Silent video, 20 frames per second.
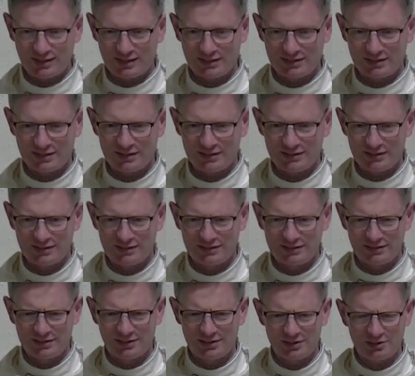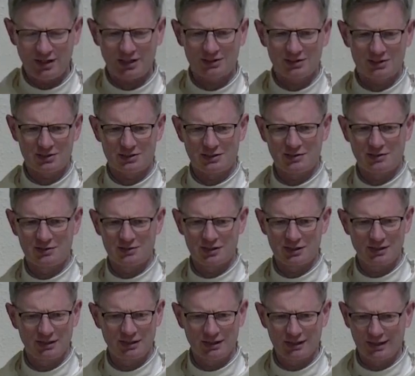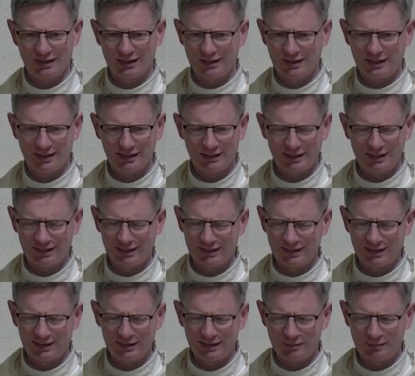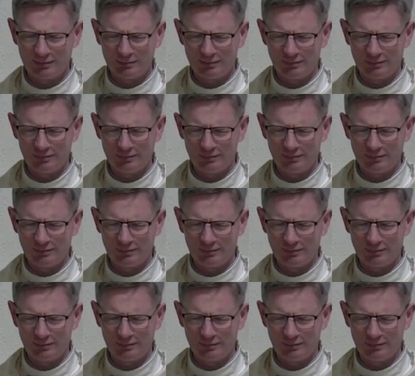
to, to, to distract ourselves and the, the, the,